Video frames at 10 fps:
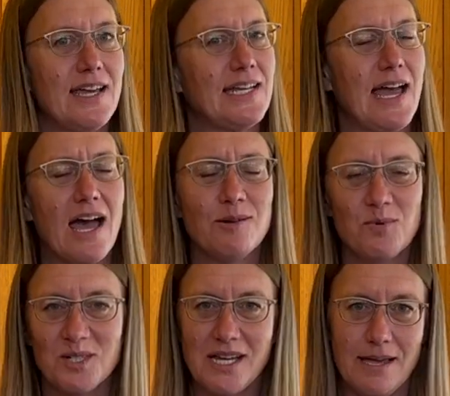I can add
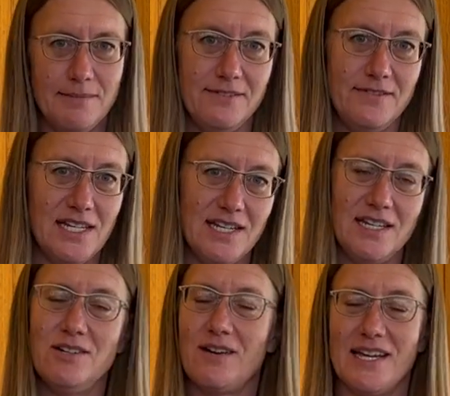more time if
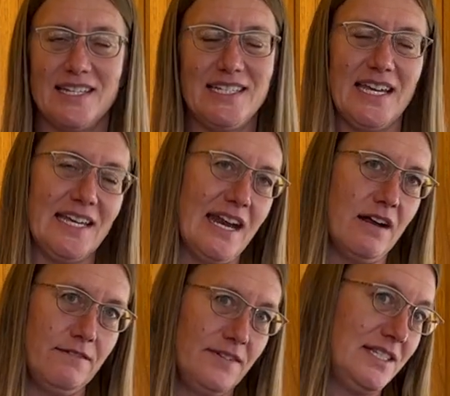needed, or I can take it
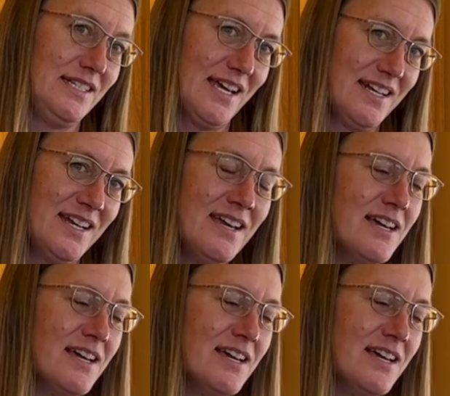out if it's done.